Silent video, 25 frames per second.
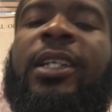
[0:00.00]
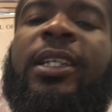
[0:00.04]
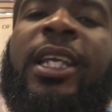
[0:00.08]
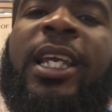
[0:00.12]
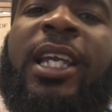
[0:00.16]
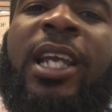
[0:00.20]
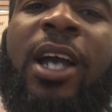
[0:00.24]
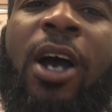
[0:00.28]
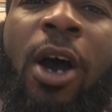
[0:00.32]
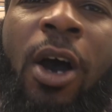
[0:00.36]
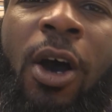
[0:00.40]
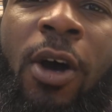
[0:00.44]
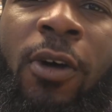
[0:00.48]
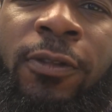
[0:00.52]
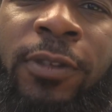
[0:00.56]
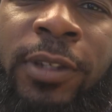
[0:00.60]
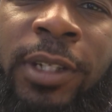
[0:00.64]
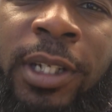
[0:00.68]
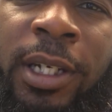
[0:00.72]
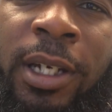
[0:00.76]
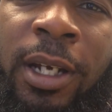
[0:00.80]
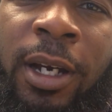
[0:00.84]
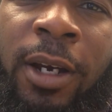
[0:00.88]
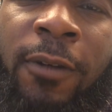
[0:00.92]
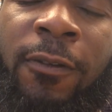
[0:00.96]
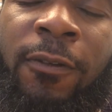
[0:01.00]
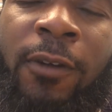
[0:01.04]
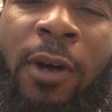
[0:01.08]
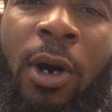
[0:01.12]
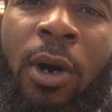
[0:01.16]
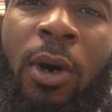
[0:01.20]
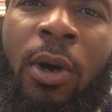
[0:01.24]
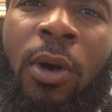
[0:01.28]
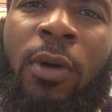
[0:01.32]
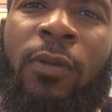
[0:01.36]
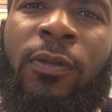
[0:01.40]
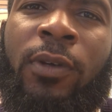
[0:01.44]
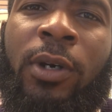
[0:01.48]
they often
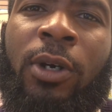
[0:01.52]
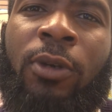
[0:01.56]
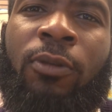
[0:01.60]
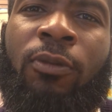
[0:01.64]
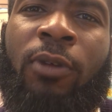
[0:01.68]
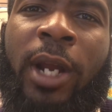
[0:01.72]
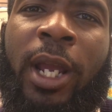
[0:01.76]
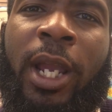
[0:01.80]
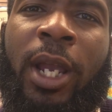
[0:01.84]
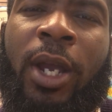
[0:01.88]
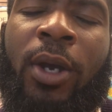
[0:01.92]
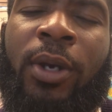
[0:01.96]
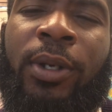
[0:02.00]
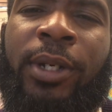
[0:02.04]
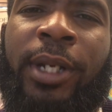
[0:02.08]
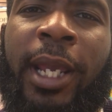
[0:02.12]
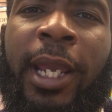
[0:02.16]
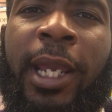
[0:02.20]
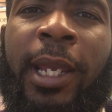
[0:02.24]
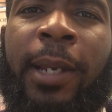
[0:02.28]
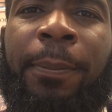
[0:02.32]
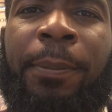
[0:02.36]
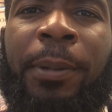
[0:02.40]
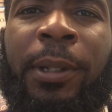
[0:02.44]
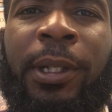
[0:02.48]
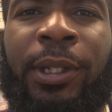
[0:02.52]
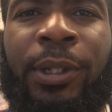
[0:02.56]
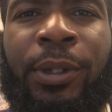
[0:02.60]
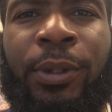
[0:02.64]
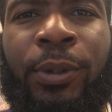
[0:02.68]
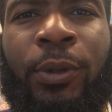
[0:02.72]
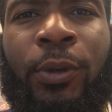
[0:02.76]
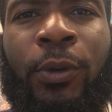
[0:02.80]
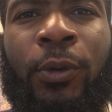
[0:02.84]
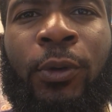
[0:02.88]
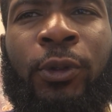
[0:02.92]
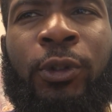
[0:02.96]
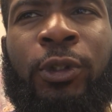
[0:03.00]
evolve around a
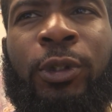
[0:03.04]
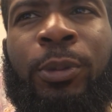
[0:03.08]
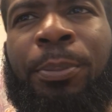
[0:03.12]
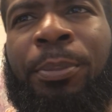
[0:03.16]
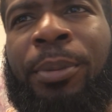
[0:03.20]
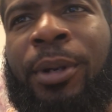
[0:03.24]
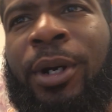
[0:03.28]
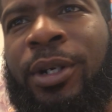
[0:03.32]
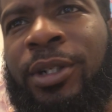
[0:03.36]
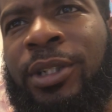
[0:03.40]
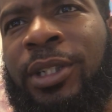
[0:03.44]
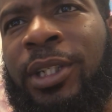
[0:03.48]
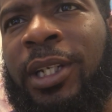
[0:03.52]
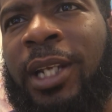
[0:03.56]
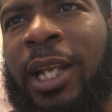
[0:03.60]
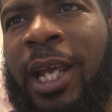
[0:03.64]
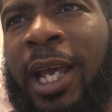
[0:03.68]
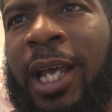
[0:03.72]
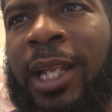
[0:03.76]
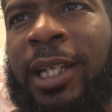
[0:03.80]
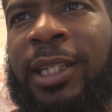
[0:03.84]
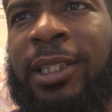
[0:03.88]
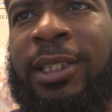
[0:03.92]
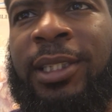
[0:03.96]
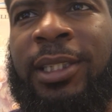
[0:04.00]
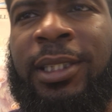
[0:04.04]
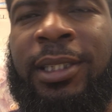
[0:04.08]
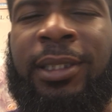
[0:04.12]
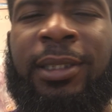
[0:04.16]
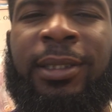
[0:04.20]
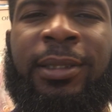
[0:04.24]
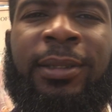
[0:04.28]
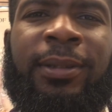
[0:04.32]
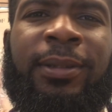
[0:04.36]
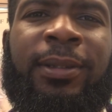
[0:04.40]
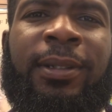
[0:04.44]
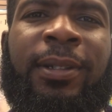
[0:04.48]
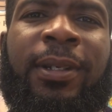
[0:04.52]
political personality.
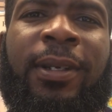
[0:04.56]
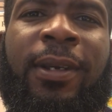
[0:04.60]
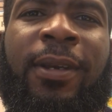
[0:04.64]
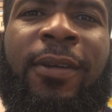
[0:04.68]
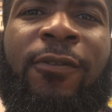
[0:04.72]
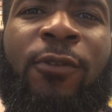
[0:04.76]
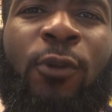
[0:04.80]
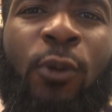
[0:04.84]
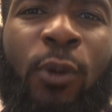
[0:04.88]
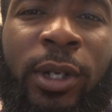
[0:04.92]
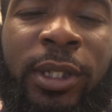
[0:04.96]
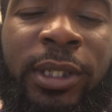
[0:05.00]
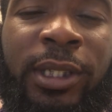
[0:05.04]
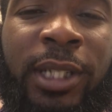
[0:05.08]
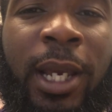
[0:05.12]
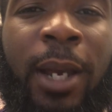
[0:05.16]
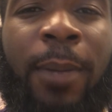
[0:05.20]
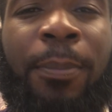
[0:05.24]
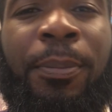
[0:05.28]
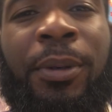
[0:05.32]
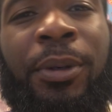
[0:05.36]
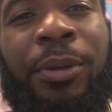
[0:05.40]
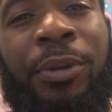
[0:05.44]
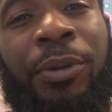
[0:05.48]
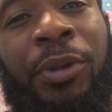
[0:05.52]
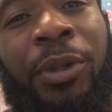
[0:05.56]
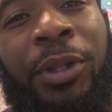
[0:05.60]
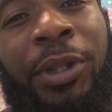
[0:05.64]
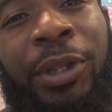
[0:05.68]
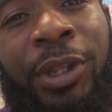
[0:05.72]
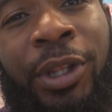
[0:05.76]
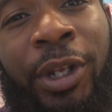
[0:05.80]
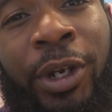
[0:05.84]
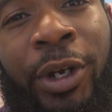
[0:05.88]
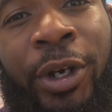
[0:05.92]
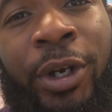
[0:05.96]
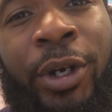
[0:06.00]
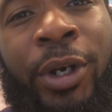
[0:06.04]
For example,
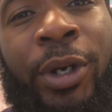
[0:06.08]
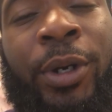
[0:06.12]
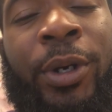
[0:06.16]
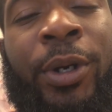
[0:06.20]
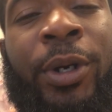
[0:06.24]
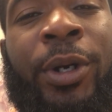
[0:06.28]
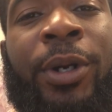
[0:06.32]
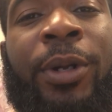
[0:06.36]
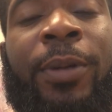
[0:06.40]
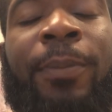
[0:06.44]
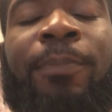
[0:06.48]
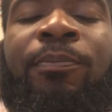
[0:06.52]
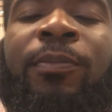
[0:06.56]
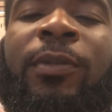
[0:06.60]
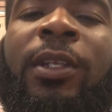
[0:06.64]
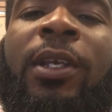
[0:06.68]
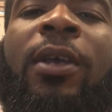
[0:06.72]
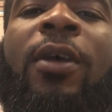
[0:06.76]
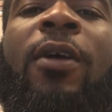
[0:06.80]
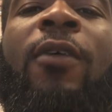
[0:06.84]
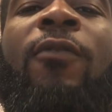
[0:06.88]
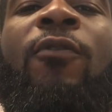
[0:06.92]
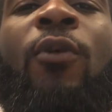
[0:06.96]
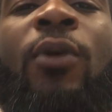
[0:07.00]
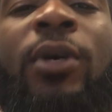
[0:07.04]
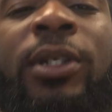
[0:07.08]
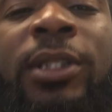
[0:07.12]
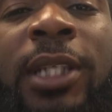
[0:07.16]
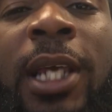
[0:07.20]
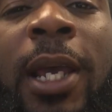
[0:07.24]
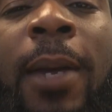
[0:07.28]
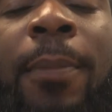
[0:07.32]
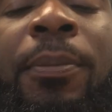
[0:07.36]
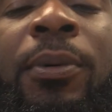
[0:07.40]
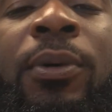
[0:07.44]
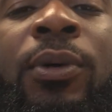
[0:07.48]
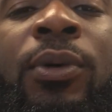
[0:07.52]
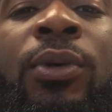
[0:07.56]
there, for
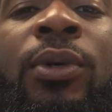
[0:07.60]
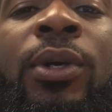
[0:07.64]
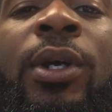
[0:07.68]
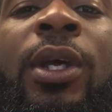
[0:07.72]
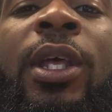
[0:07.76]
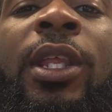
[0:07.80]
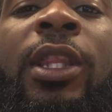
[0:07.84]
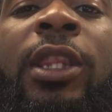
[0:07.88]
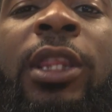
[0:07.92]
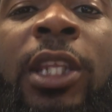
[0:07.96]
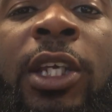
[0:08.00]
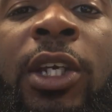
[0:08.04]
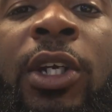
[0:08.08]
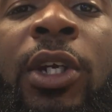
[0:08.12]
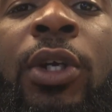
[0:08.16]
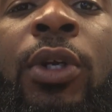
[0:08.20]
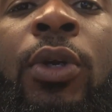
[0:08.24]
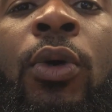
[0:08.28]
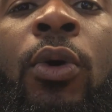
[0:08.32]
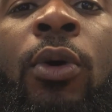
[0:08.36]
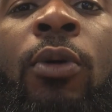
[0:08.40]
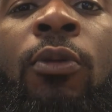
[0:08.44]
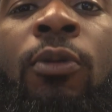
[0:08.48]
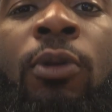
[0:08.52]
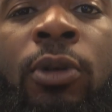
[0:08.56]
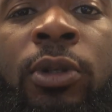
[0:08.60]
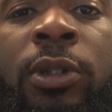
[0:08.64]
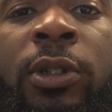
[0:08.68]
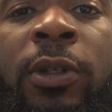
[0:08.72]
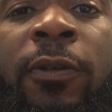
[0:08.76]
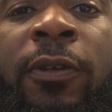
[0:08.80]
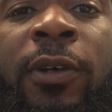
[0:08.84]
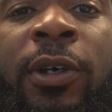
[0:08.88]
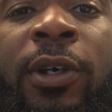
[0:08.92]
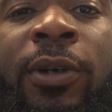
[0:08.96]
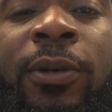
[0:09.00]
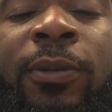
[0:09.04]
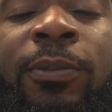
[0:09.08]
example, Theodore
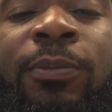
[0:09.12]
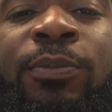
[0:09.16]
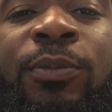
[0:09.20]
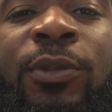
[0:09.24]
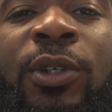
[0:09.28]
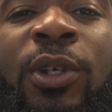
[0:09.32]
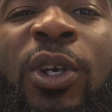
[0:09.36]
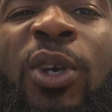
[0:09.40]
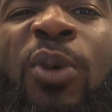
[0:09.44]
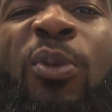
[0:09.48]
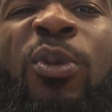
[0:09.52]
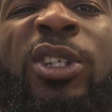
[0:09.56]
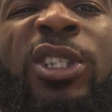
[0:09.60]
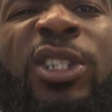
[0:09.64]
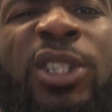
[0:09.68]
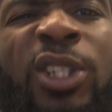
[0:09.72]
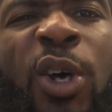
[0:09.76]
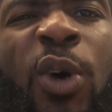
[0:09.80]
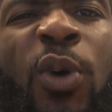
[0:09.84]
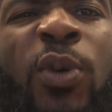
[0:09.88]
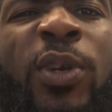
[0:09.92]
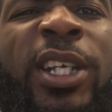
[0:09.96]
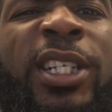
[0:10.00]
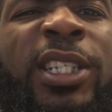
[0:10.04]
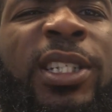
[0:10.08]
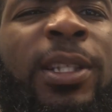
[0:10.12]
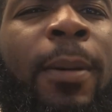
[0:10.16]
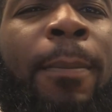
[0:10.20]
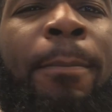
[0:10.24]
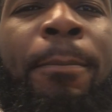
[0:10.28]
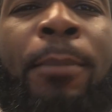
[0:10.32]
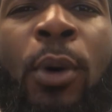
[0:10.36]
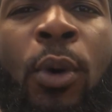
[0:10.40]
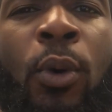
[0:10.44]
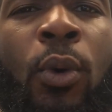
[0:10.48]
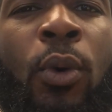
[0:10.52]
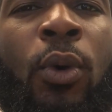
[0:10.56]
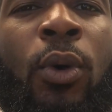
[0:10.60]
Roosevelt was known as the
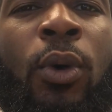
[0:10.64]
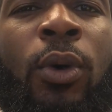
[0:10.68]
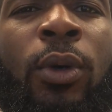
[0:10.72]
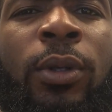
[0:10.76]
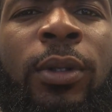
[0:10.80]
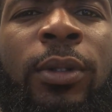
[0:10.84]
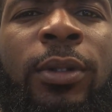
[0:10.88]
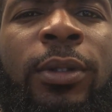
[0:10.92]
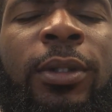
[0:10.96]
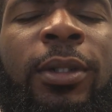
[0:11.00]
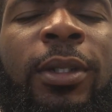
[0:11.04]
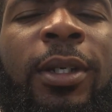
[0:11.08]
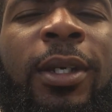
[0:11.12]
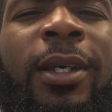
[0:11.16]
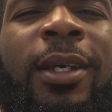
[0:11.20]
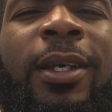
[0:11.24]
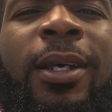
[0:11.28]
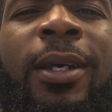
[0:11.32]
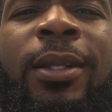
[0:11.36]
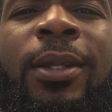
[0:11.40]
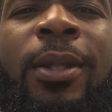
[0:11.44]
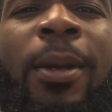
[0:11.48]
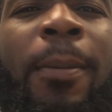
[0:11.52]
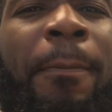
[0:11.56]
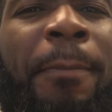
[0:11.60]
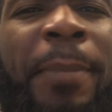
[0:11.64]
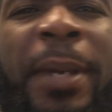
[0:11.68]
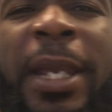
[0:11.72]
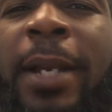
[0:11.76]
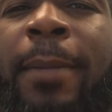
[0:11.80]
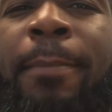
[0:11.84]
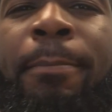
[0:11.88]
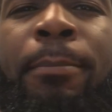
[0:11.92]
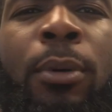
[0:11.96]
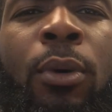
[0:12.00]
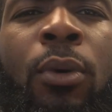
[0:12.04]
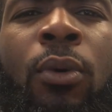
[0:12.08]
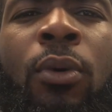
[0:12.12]
bull, the
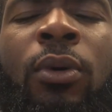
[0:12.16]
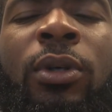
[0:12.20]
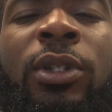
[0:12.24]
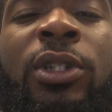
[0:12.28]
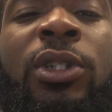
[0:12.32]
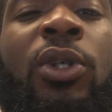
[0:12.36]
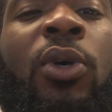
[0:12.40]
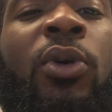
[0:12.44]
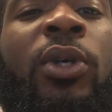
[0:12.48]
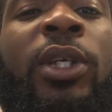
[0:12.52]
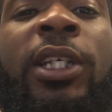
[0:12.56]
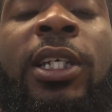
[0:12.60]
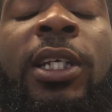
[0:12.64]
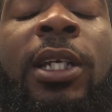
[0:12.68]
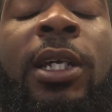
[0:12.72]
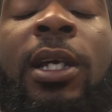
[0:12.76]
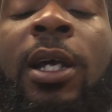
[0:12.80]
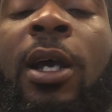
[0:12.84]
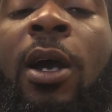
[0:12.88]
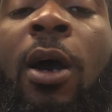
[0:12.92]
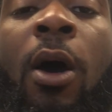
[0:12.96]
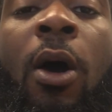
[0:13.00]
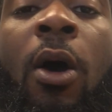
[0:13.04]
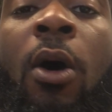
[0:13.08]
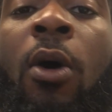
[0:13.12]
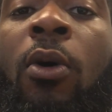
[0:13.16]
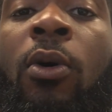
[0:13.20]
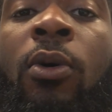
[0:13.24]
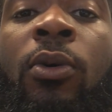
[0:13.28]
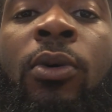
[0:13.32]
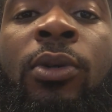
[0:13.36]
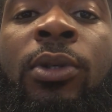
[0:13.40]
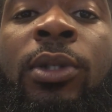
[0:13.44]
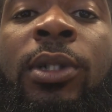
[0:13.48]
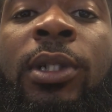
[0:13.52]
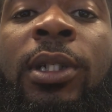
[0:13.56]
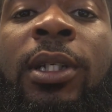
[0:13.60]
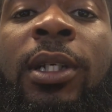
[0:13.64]
big bull. So he
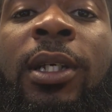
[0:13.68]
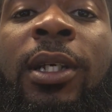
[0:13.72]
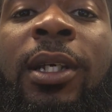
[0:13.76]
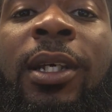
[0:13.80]
called